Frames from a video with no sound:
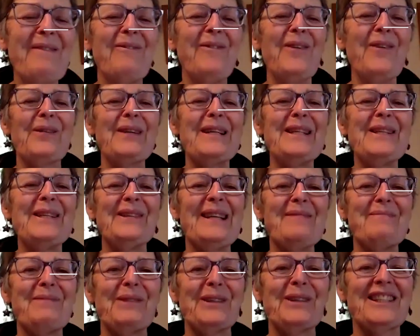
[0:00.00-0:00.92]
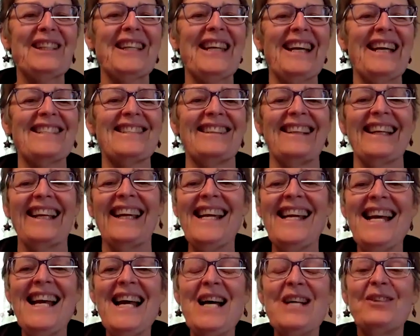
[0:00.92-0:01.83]
before we do any more scheduling.
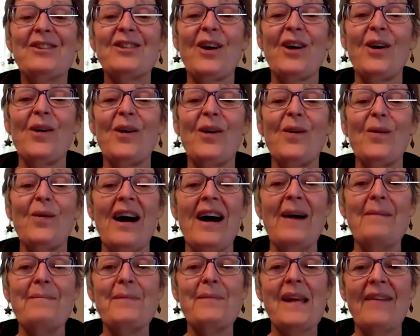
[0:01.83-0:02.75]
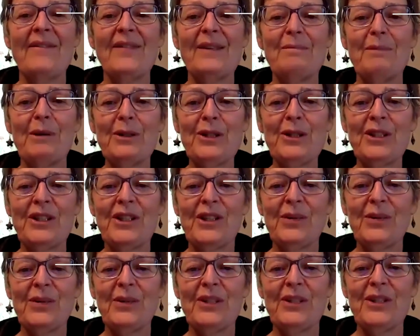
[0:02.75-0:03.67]
So uh, may I have a motion
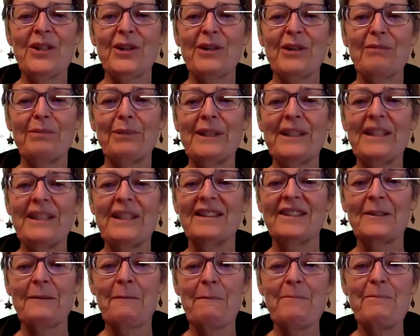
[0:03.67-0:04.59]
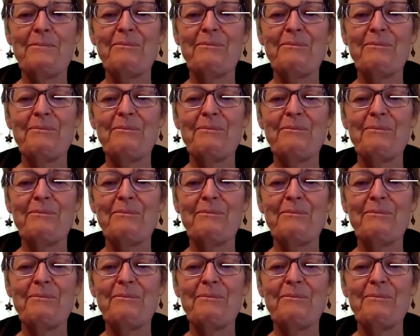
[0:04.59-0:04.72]
to adjourn, please?